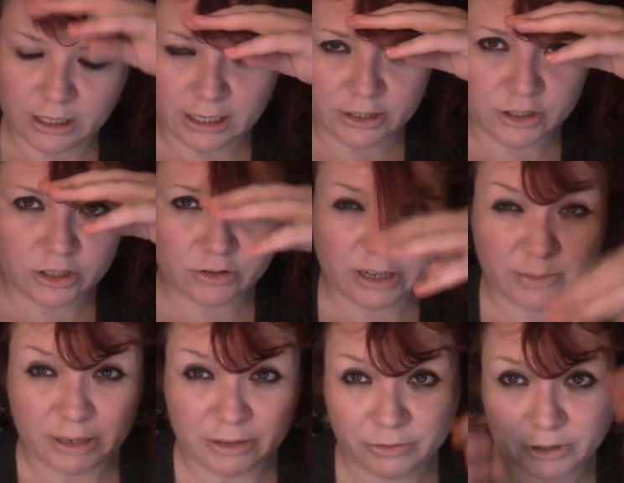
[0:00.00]
and I just straighten
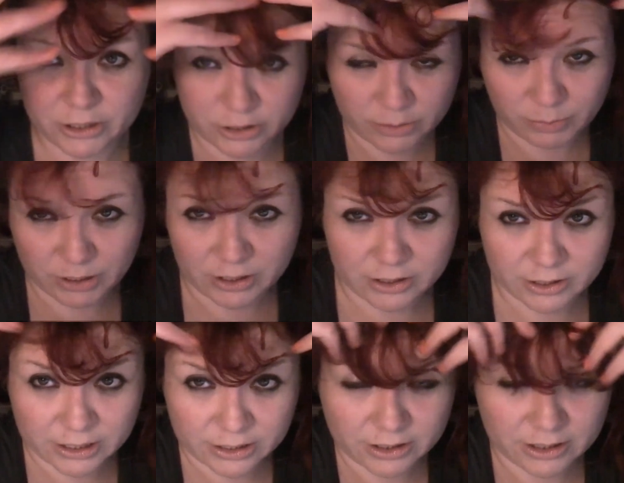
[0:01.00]
my fringe,
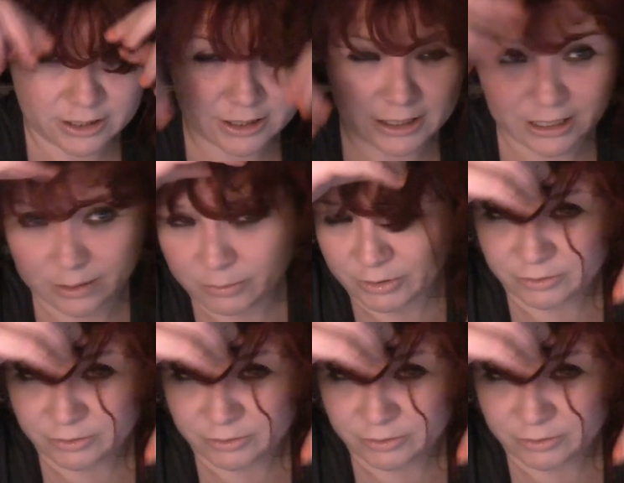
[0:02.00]
because as you can see my